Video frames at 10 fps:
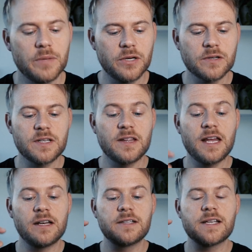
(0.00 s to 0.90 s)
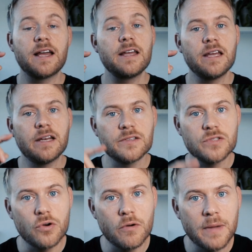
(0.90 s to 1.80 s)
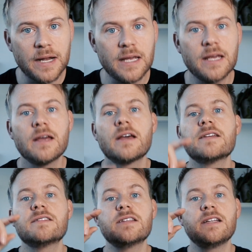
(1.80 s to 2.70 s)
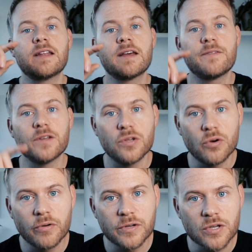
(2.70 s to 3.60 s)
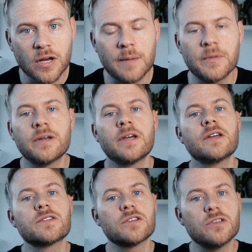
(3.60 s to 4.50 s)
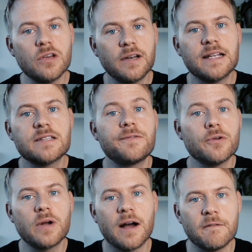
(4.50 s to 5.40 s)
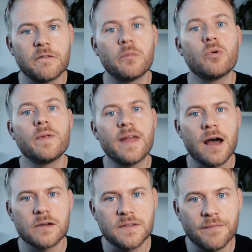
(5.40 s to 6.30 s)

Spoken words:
because at the end of the day, it is your money sitting there for your retirement, so you need to feel comfortable with how it's